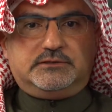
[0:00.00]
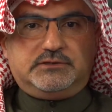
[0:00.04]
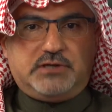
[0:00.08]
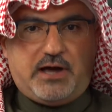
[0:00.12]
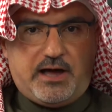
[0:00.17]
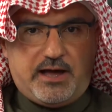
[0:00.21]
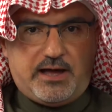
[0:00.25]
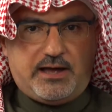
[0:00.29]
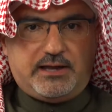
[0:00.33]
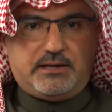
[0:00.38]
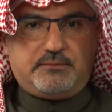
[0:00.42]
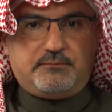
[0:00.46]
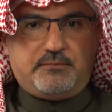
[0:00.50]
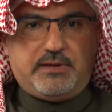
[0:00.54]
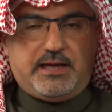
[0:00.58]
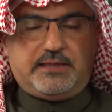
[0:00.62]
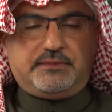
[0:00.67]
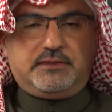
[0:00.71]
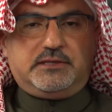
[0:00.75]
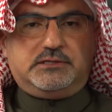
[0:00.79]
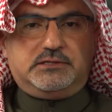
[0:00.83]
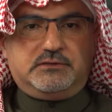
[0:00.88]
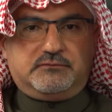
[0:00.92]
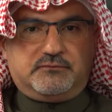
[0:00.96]
time
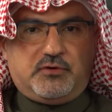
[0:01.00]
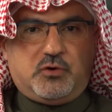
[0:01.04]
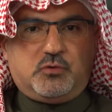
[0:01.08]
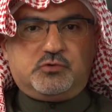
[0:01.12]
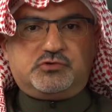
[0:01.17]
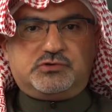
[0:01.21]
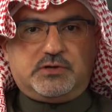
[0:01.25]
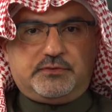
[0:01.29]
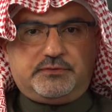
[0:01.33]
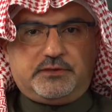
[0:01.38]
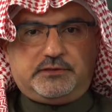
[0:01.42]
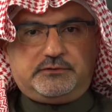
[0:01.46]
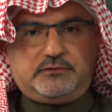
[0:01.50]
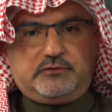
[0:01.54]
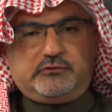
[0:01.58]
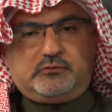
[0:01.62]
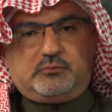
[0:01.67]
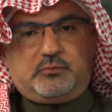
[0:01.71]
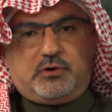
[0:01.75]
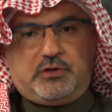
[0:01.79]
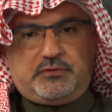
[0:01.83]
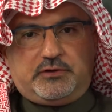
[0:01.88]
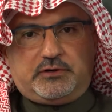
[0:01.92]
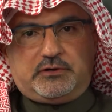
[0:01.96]
and the devotion that this
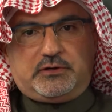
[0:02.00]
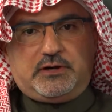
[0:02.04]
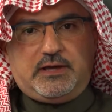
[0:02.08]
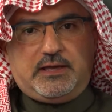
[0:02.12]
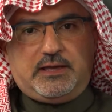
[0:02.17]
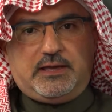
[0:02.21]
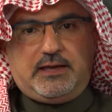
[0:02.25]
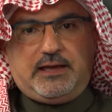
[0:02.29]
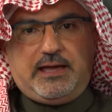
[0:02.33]
brother